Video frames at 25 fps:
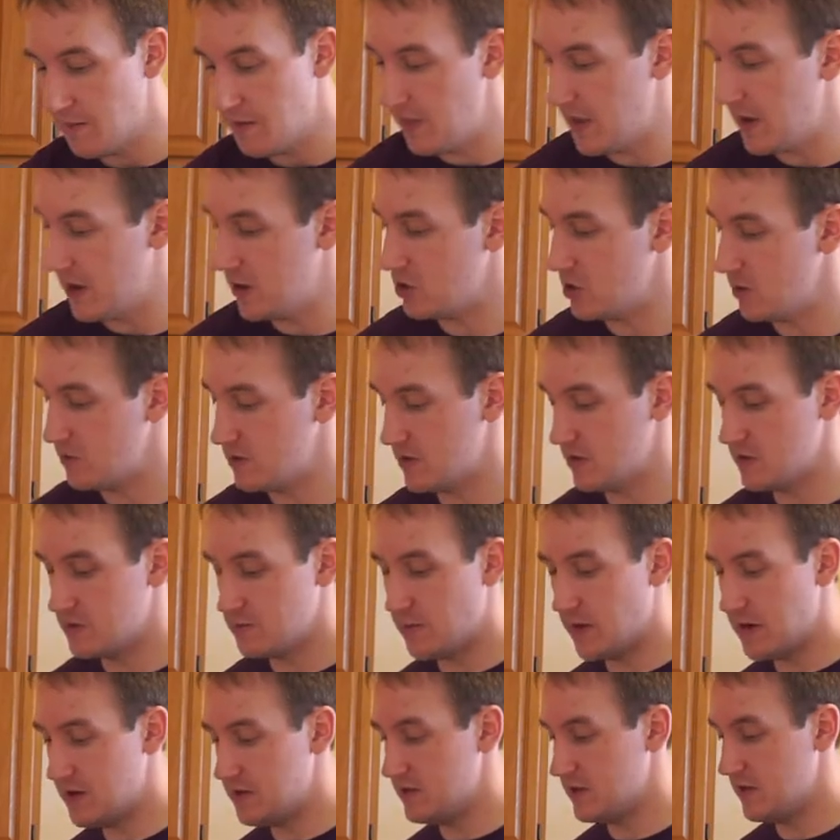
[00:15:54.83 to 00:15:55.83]
then in terms of the
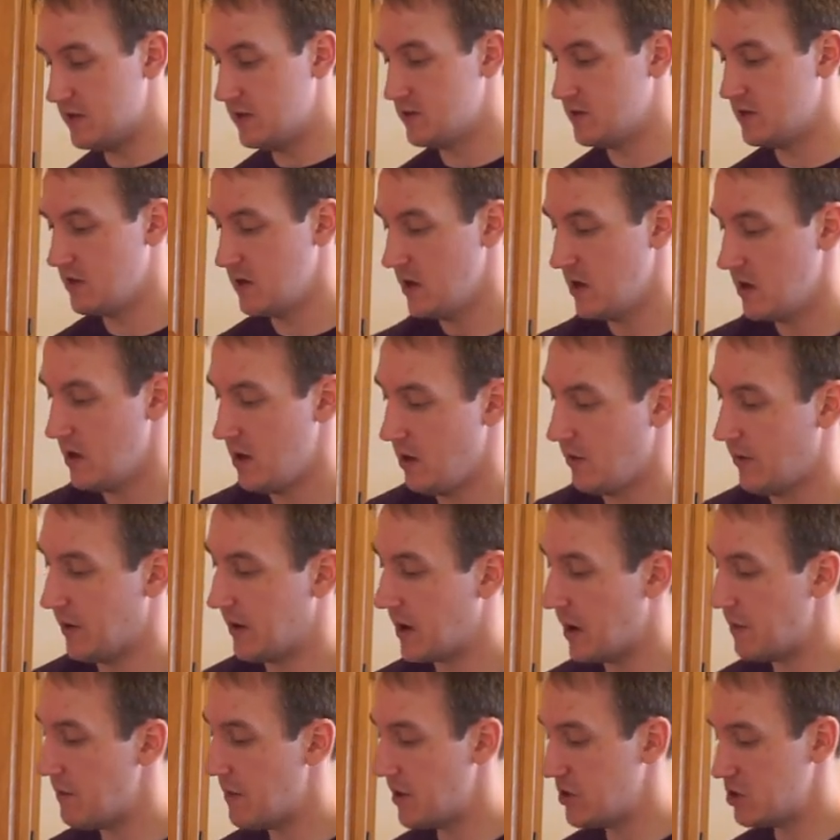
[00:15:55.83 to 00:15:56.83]
spices,
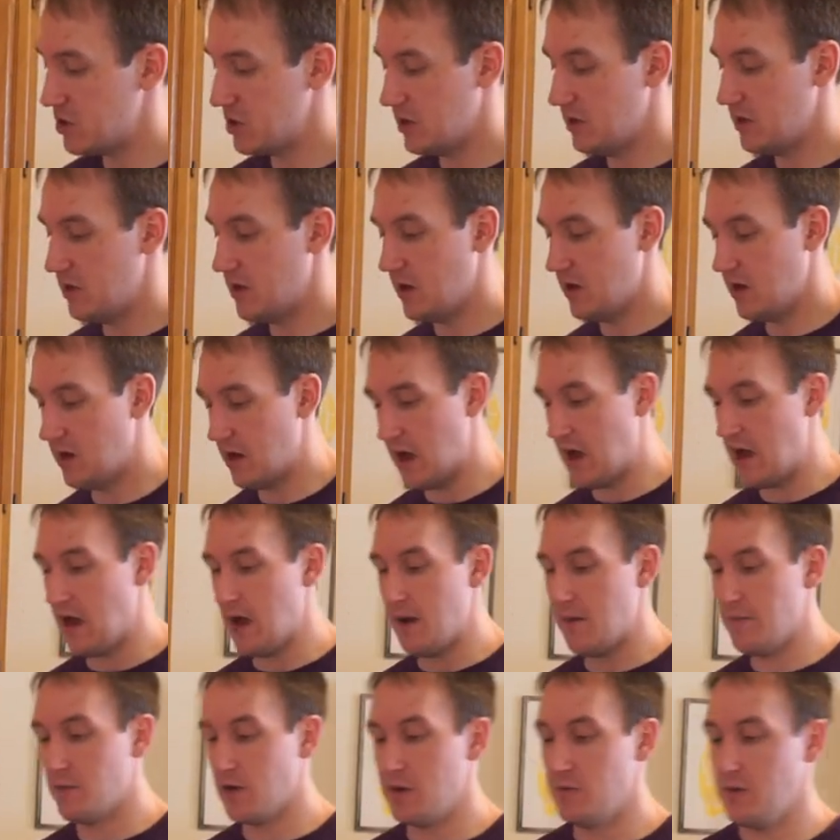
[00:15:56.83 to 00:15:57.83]
like I mentioned,
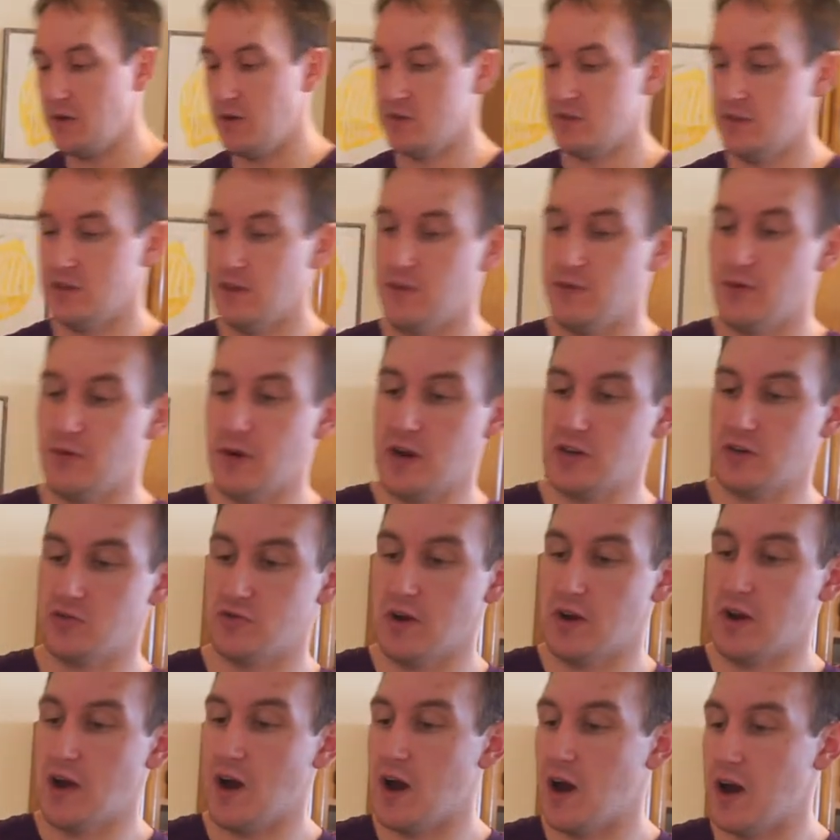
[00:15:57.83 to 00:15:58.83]
I'm going to be using the Frank's
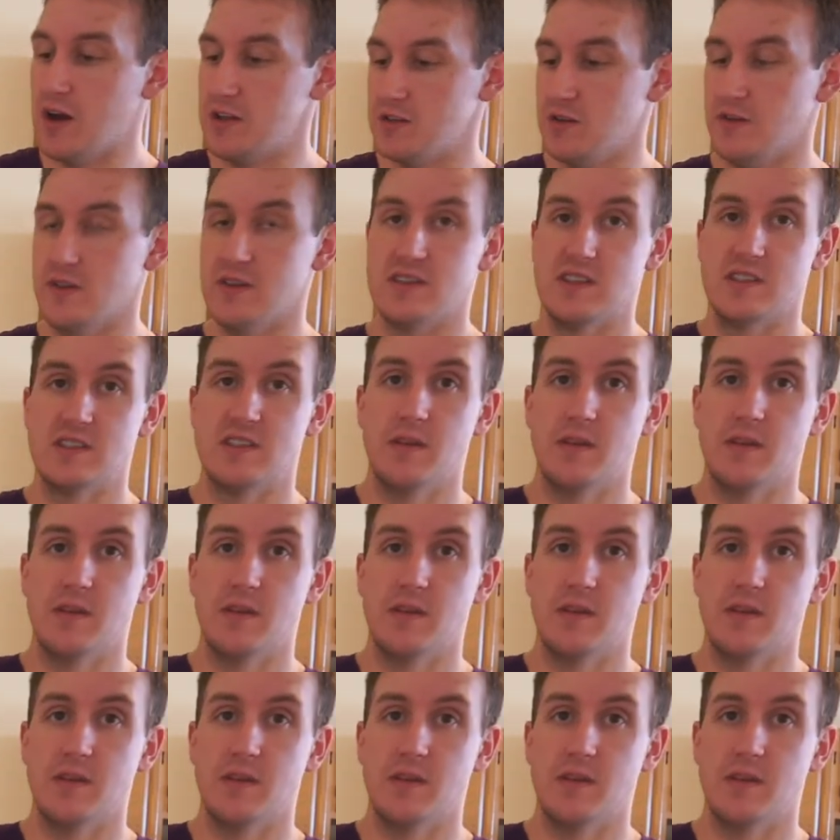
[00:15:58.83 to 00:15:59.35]
Red Hot. So this is the